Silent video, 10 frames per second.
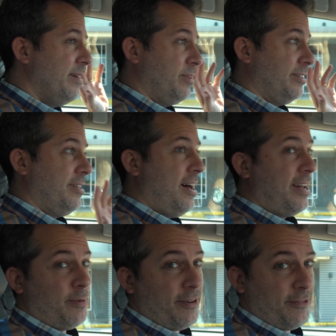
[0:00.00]
but a
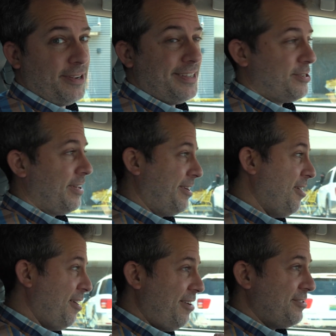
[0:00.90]
lot of my friends are like,
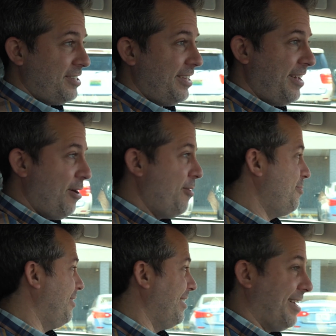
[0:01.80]
oh, City
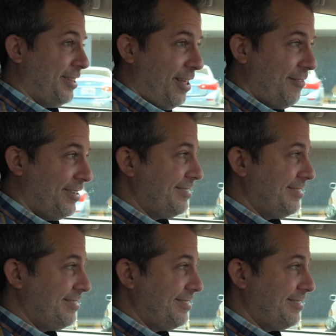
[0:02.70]
Hope. Like, they love it.